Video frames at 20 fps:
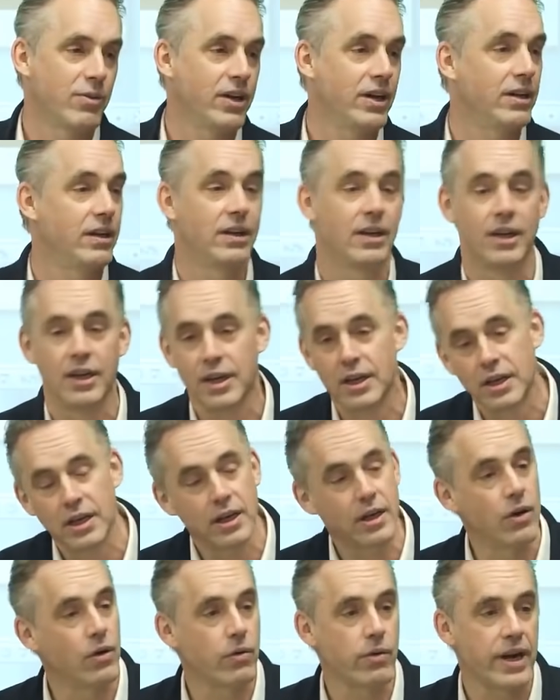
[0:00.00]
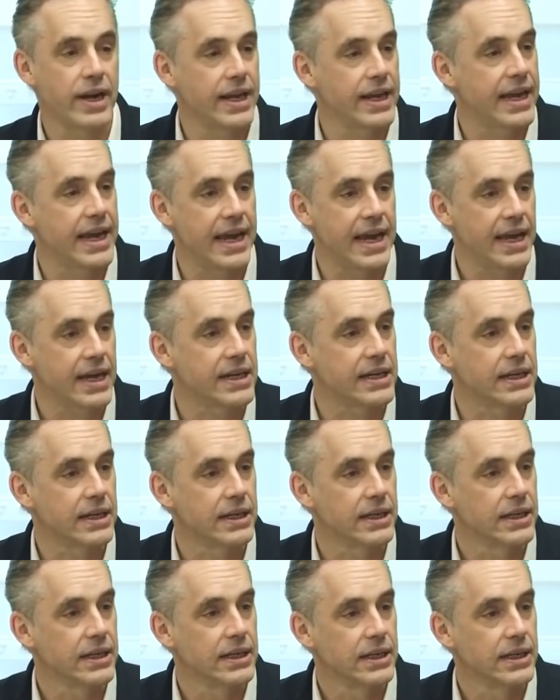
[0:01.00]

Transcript: Well, go right ahead.